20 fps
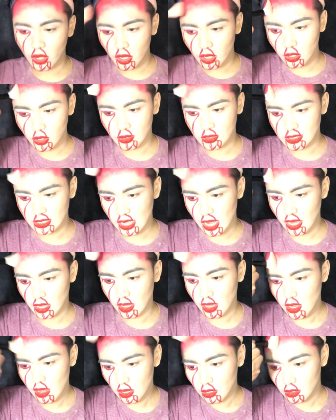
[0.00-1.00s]
You can use like
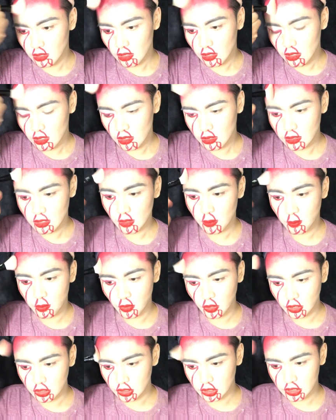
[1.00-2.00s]
the
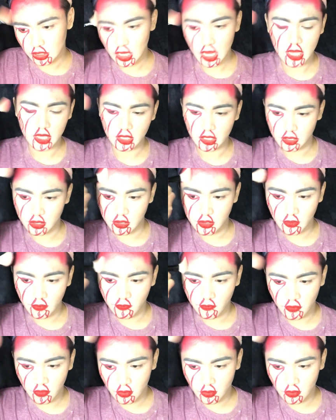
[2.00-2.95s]
brush that you've